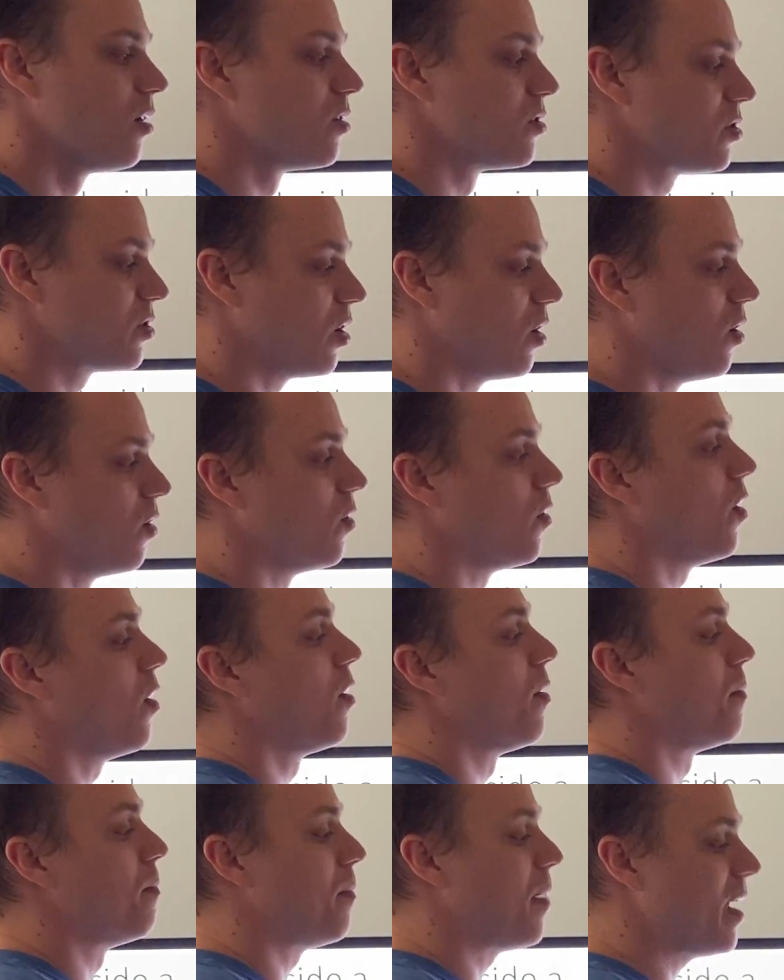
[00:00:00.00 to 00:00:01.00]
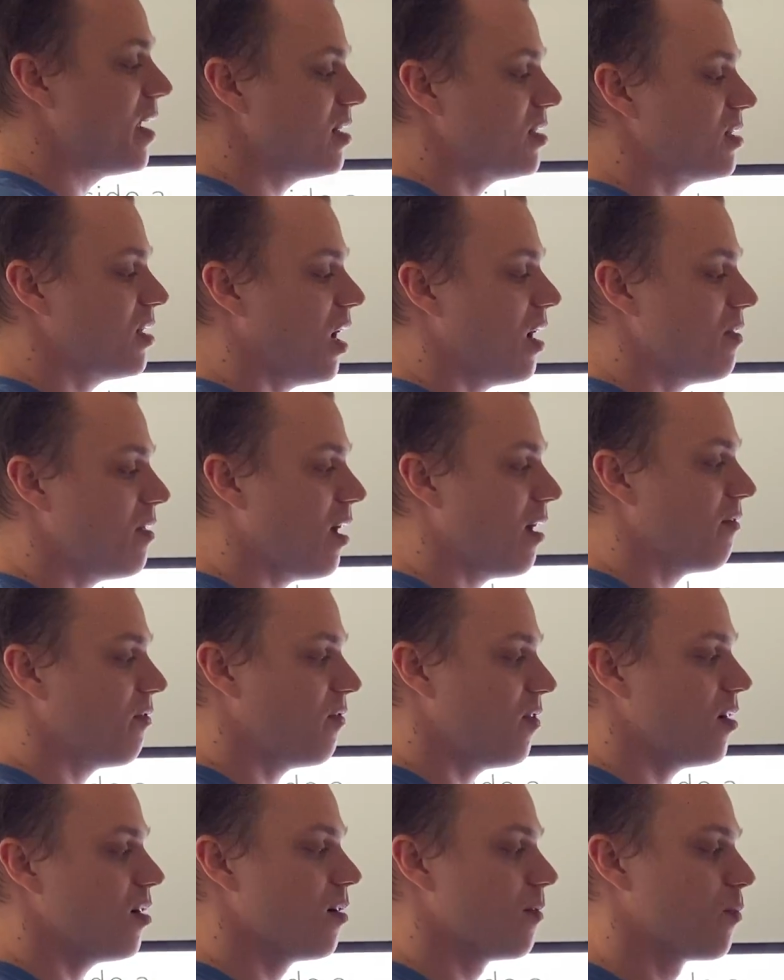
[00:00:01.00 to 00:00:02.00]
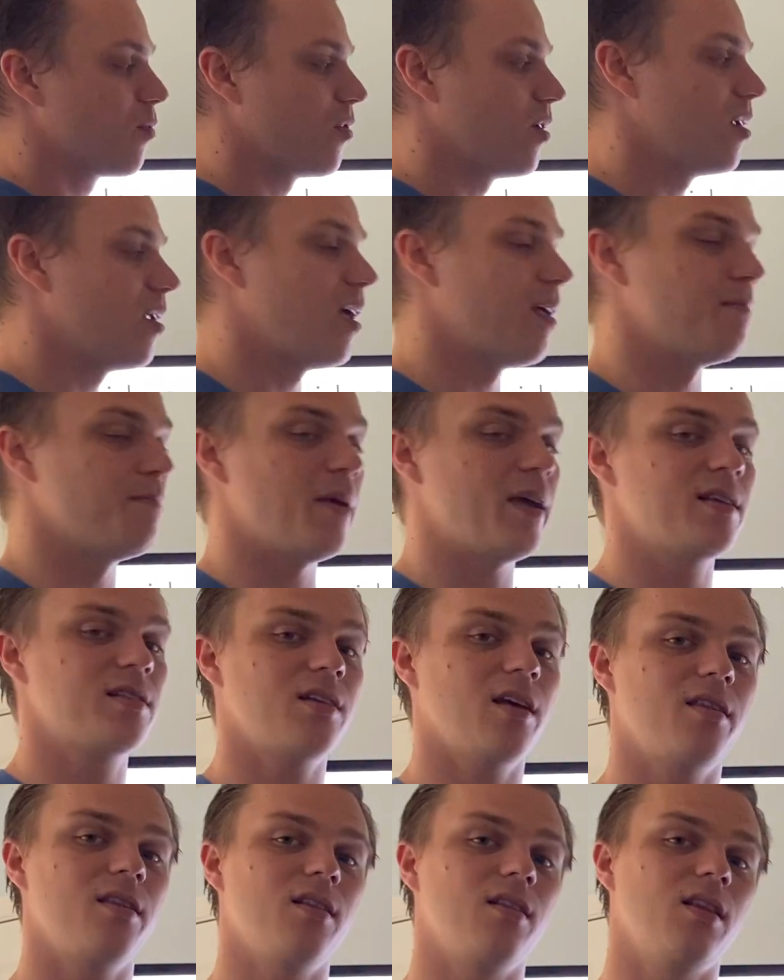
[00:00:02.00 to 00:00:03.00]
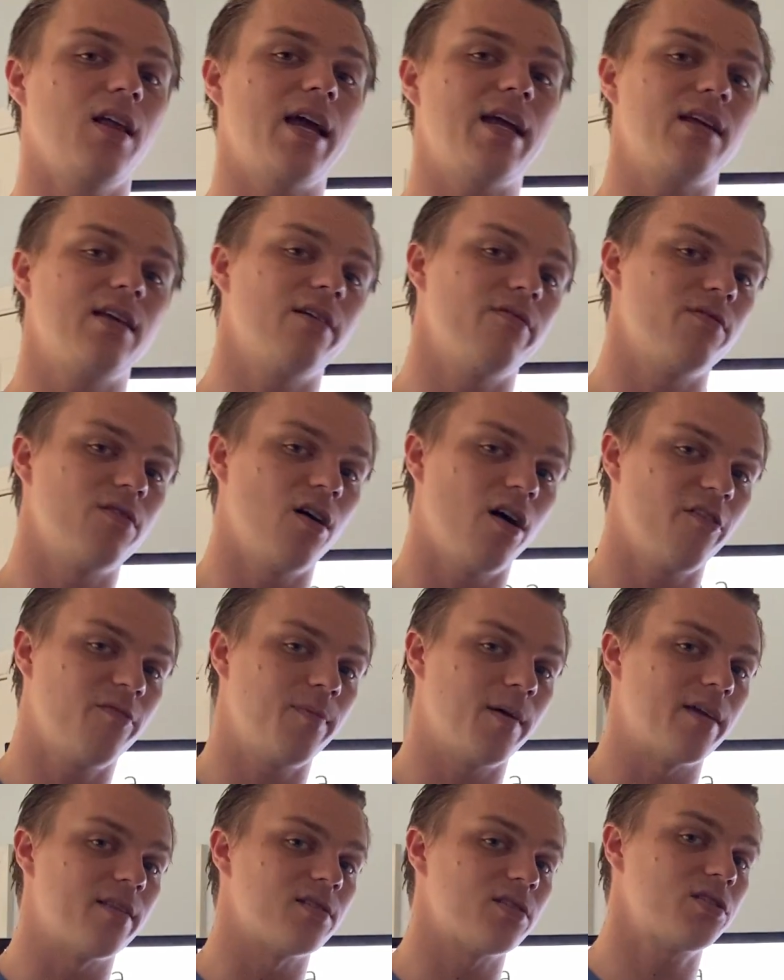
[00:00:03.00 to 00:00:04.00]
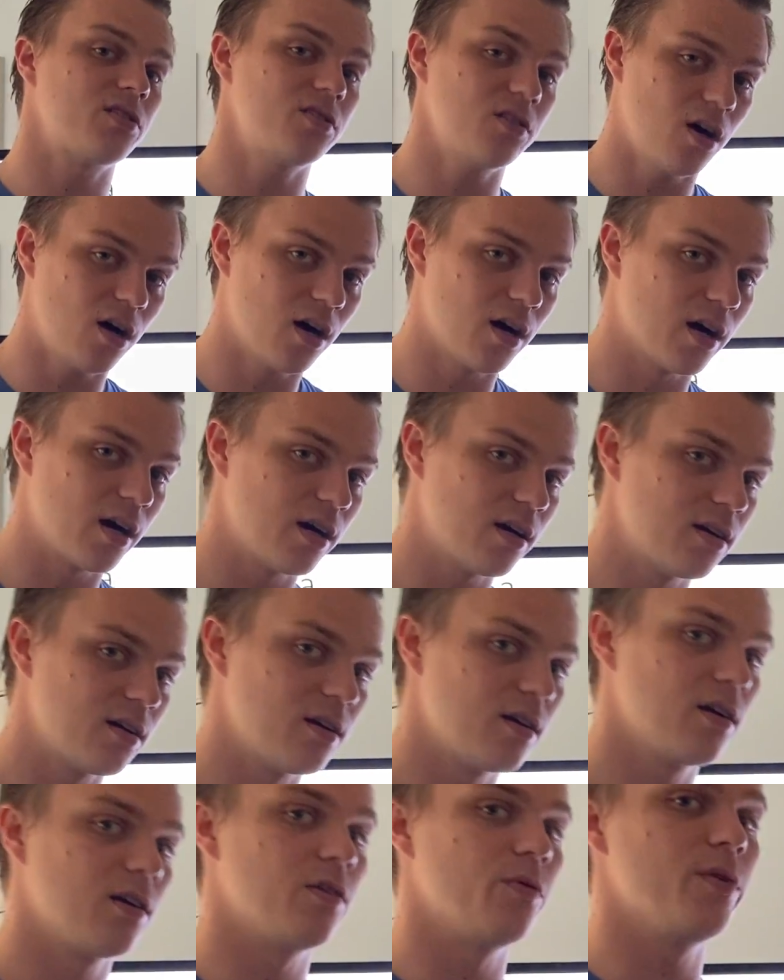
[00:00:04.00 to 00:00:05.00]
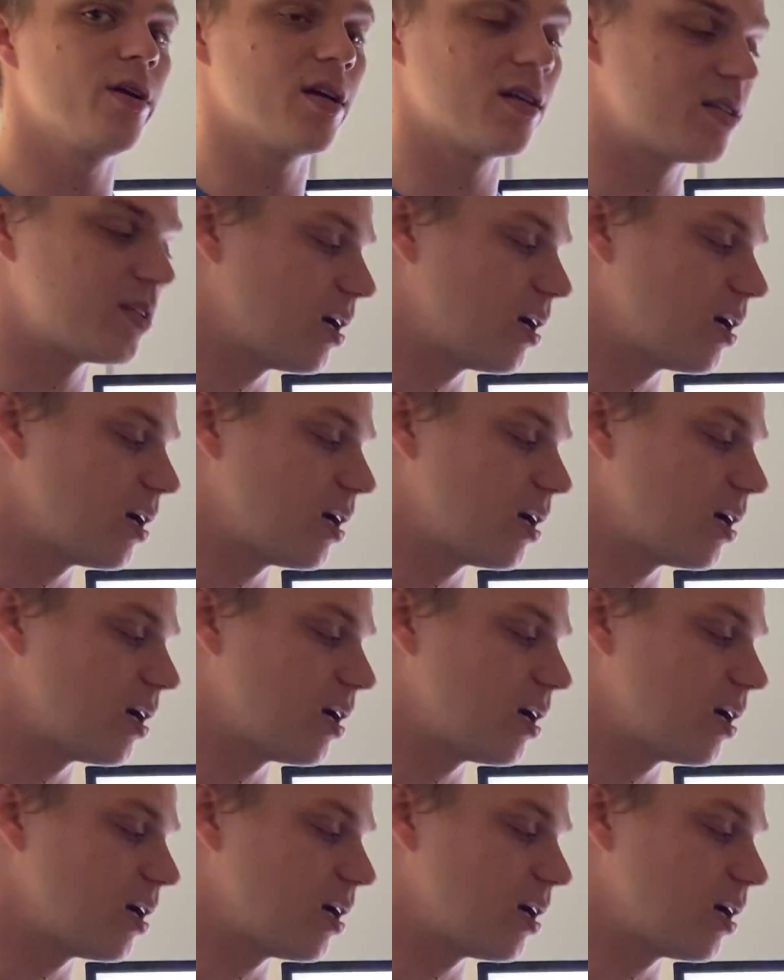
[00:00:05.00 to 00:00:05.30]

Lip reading: So based on that fingerprint and based on the light given off by the star, we could